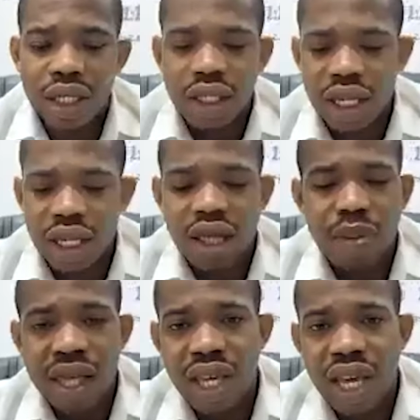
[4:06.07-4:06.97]
This
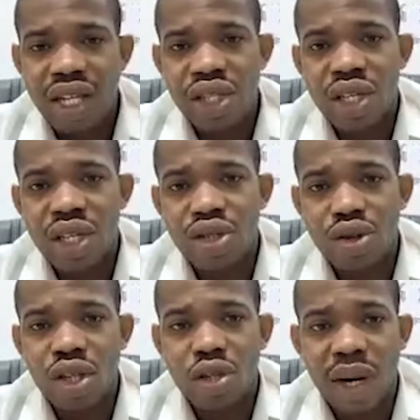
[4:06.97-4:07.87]
message is
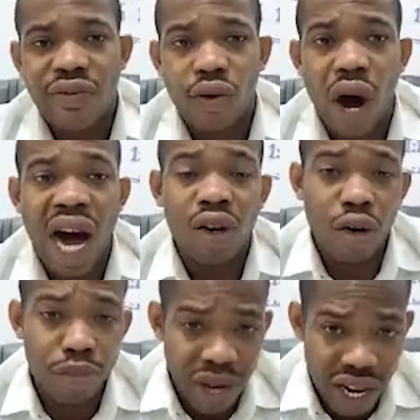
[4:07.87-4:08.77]
not meant for an
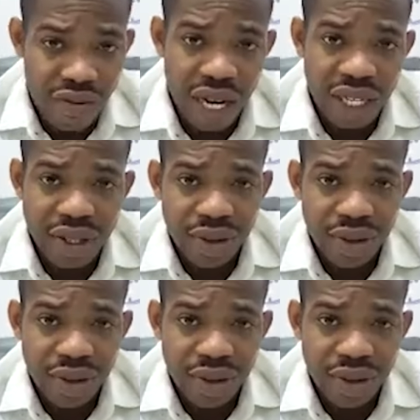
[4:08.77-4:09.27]
unbeliever.